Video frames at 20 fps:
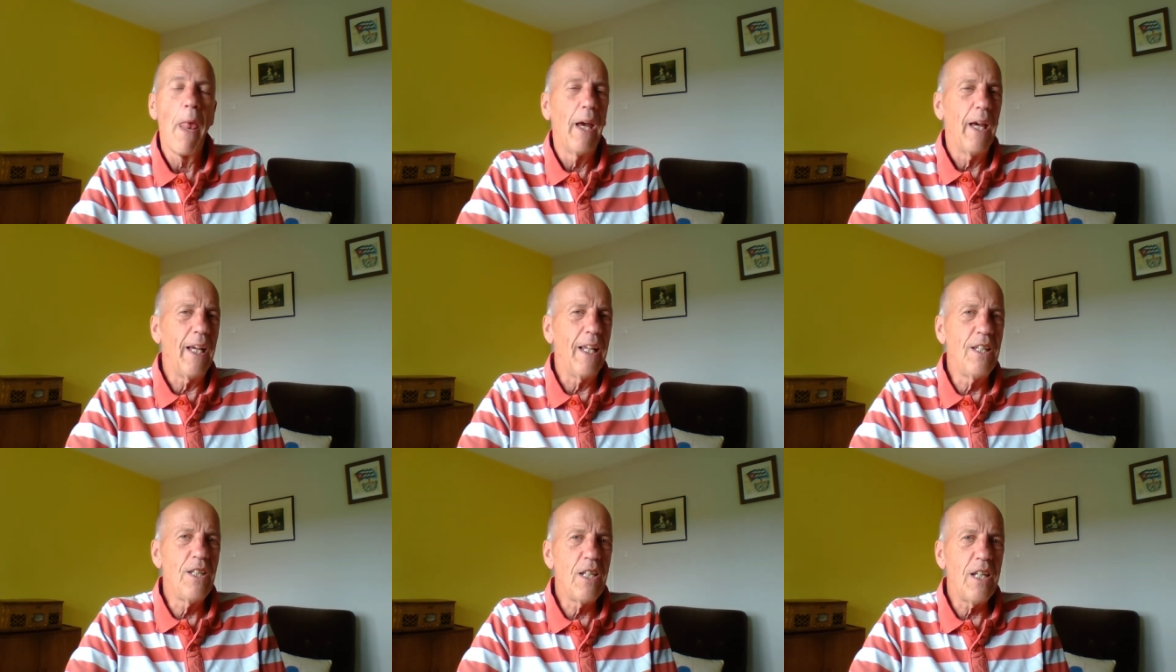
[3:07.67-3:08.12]

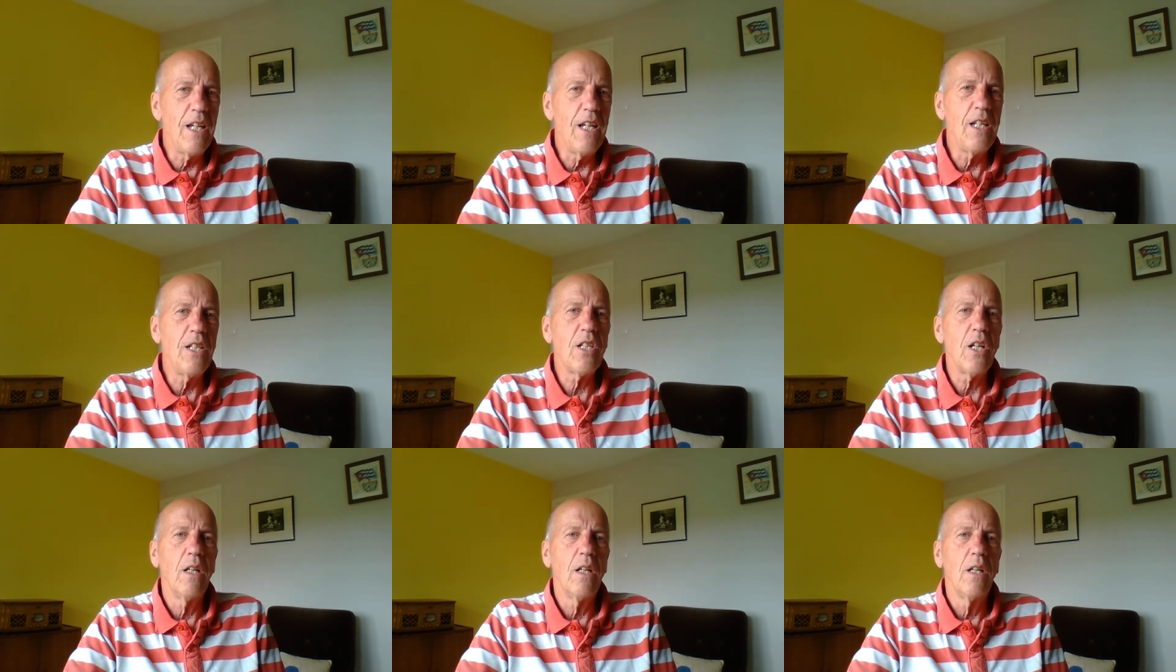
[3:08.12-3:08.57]

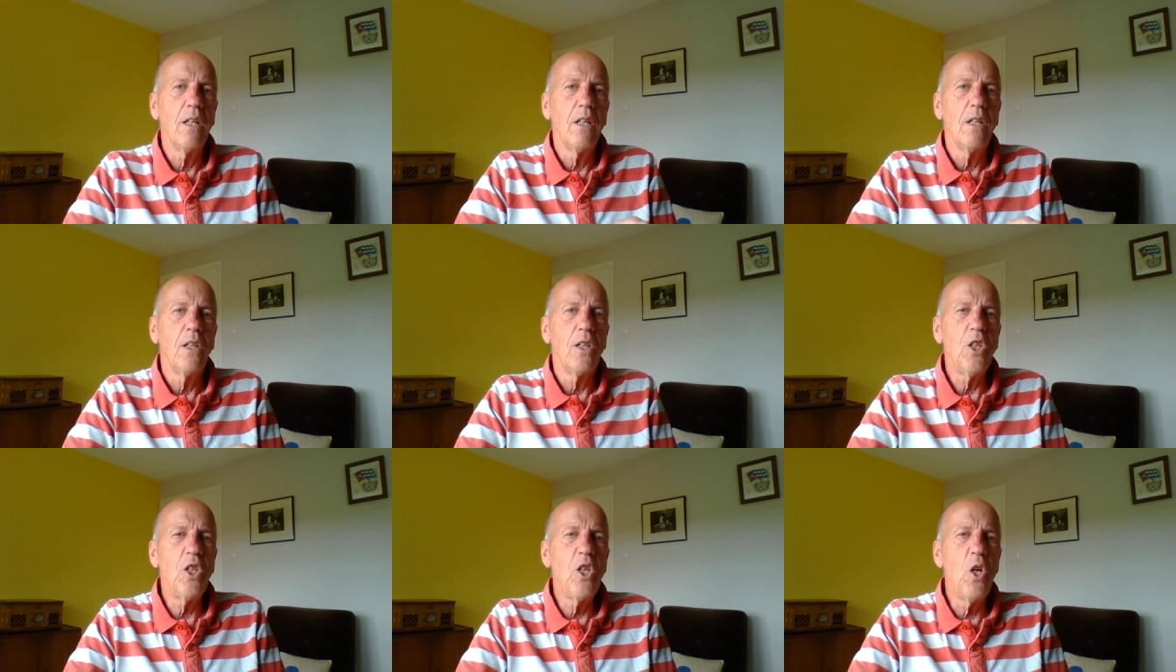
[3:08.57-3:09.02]
Indeed,
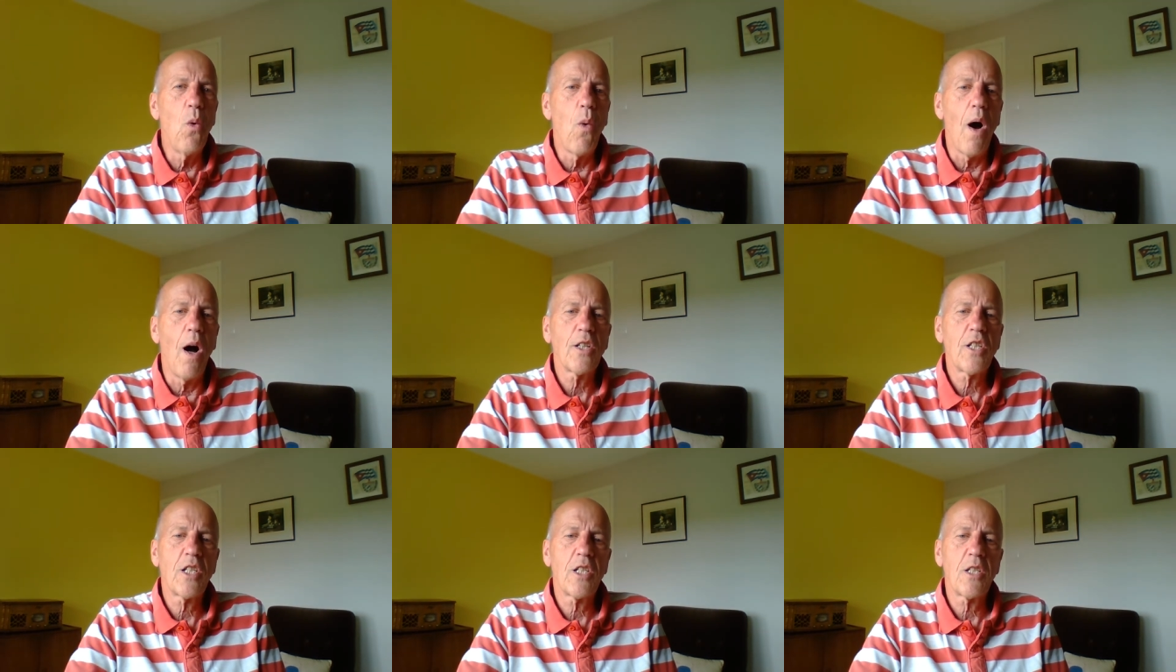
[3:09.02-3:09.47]
you
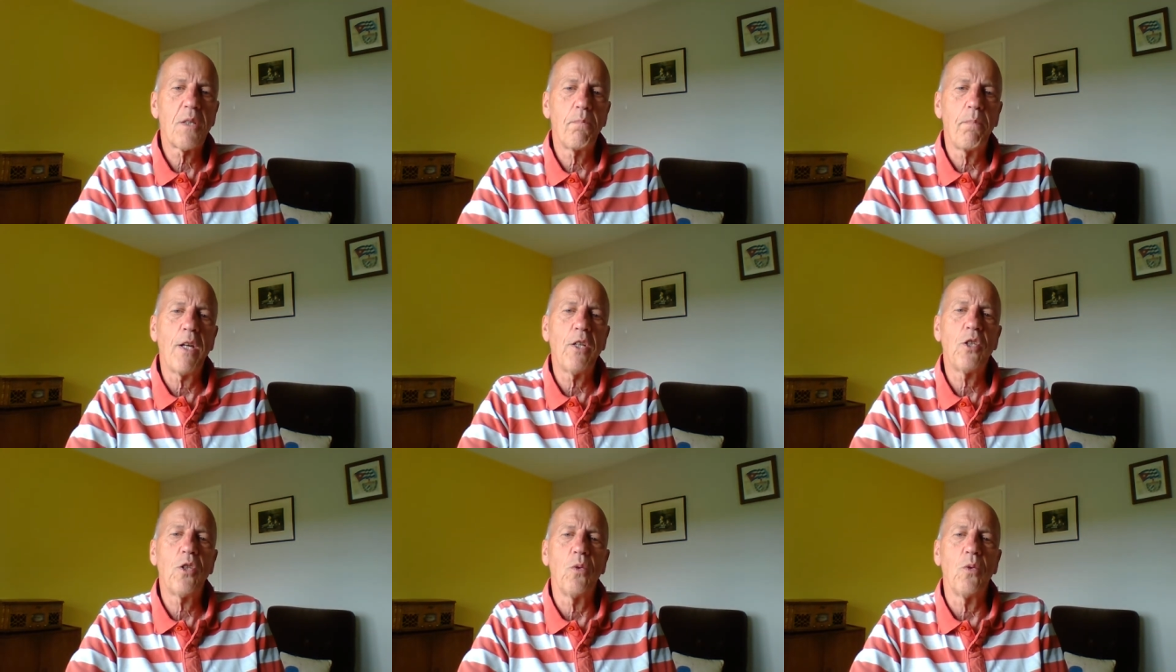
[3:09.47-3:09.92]
are
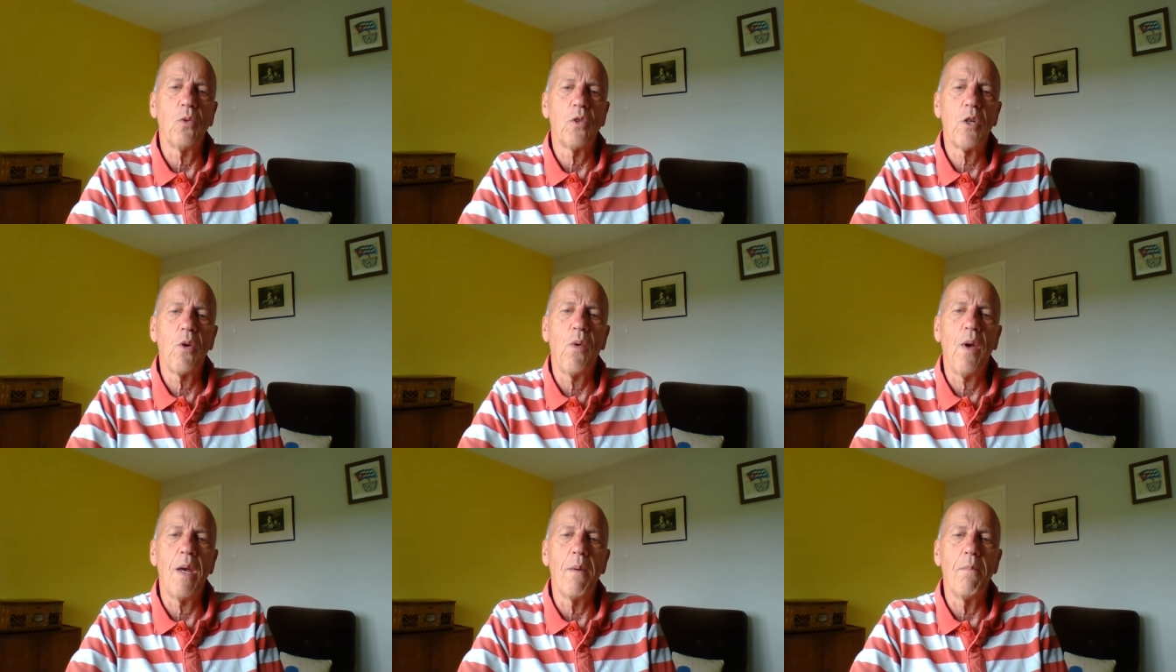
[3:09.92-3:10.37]
special
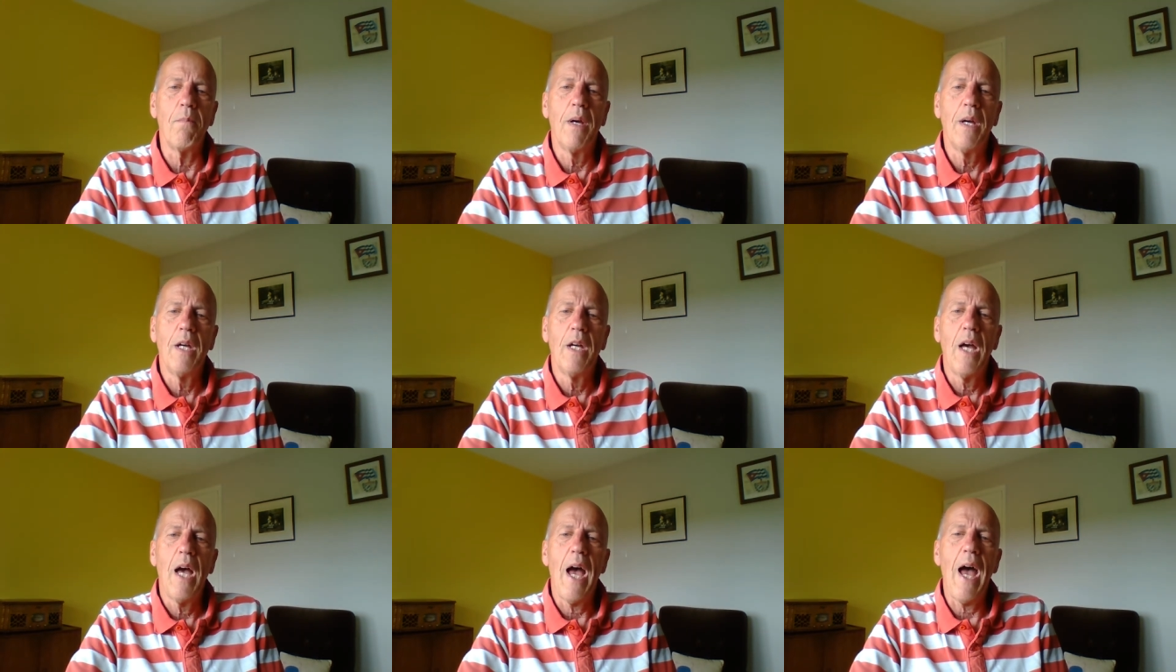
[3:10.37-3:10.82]
to him
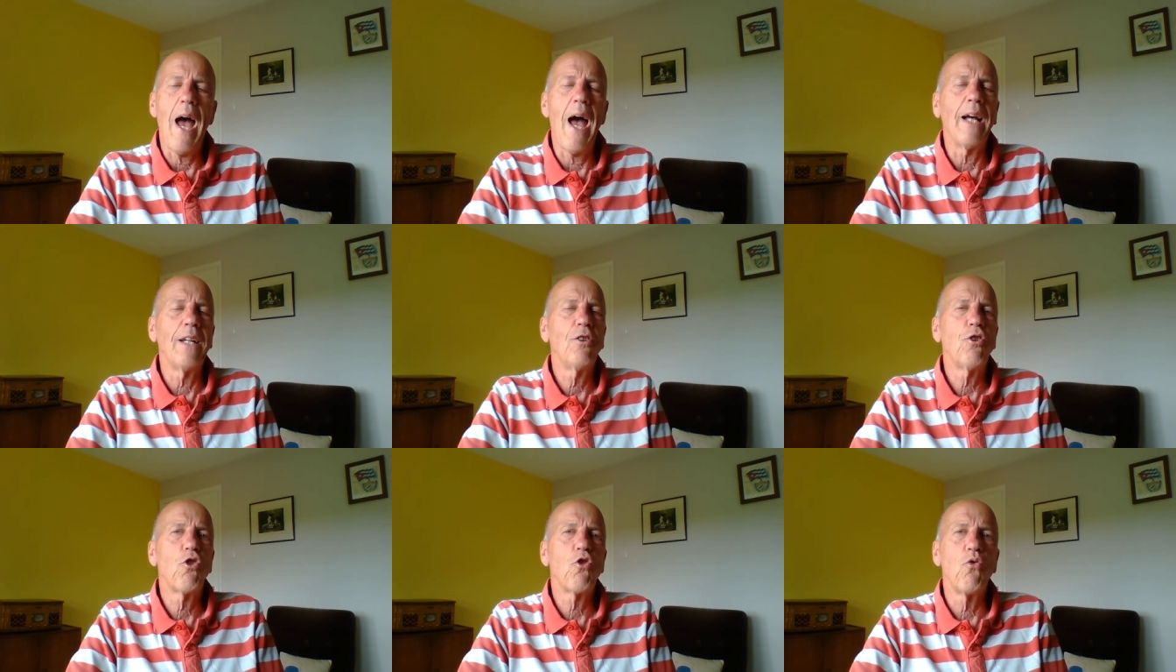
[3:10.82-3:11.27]

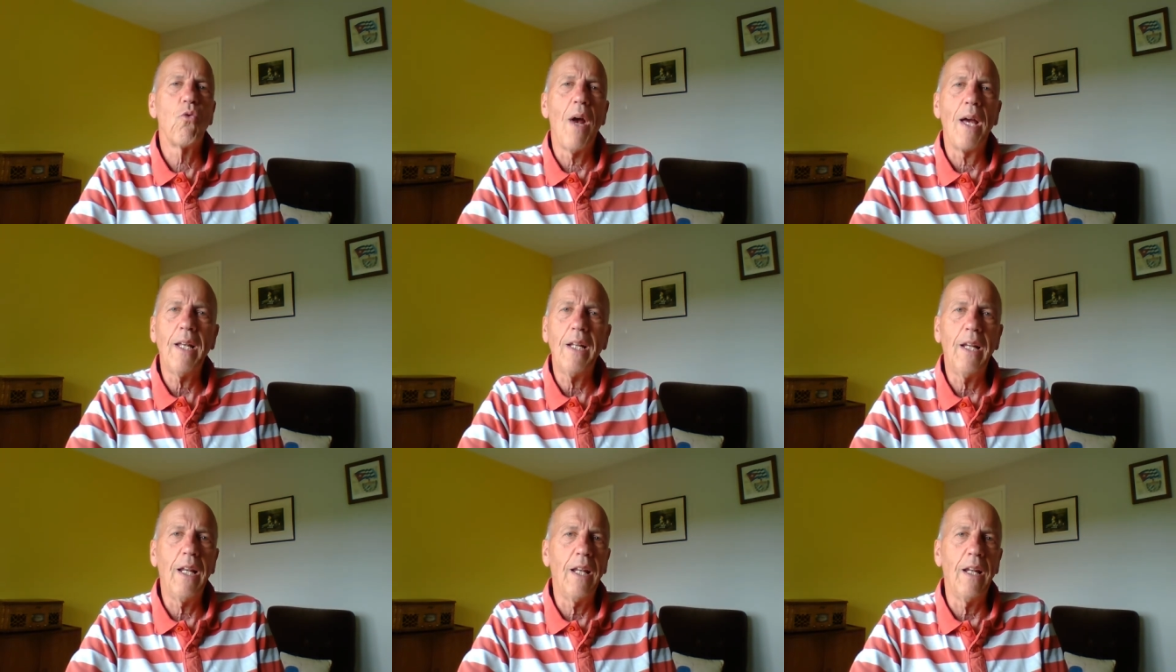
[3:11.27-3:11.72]
and
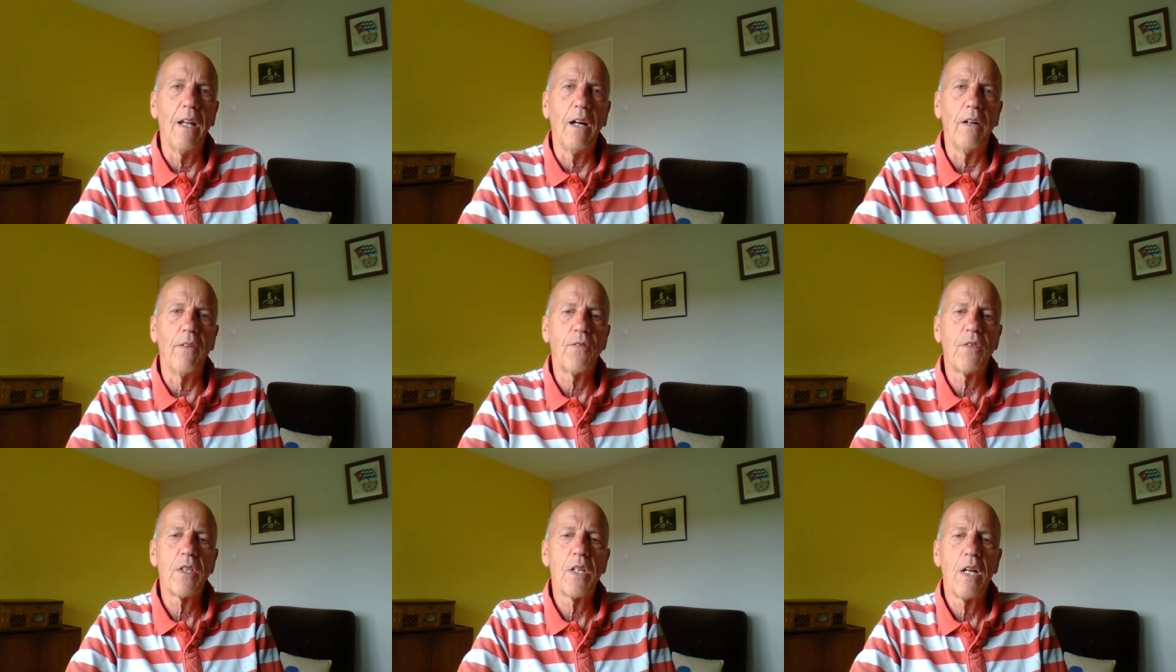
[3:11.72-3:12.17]
greatly
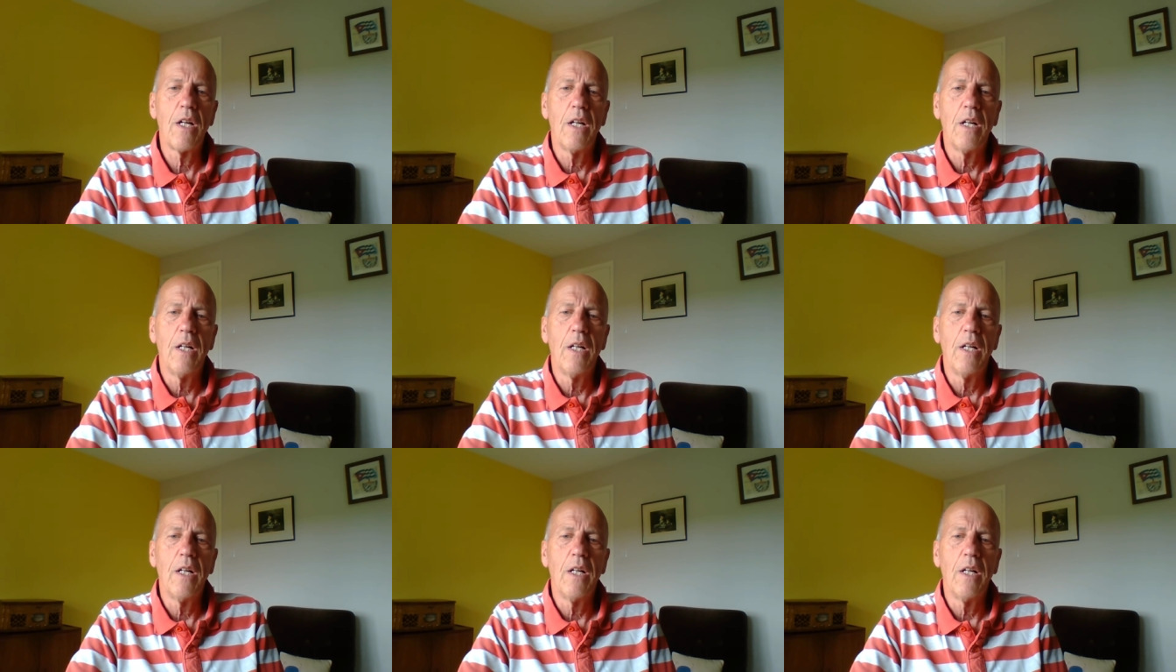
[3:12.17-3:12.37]
loved.